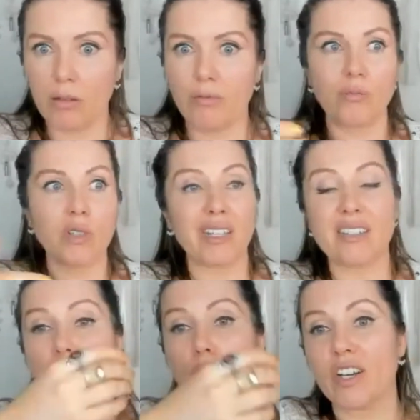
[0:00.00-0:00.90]
from the
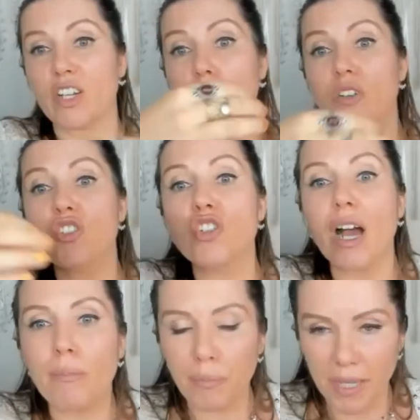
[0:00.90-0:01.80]
places where she was
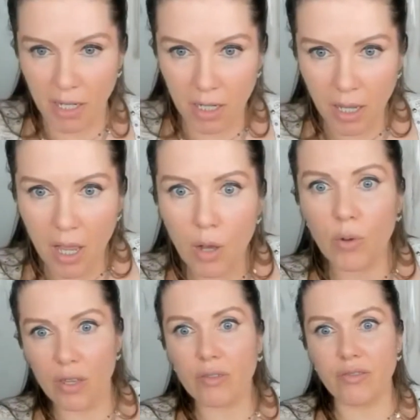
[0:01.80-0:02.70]
jumping
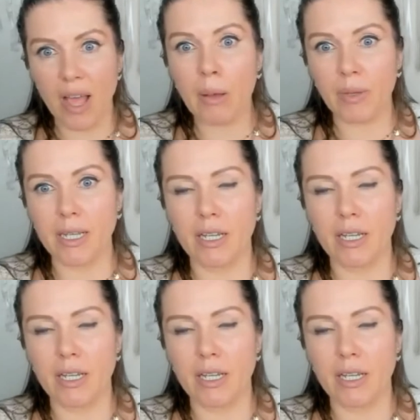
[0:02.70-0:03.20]
with her family.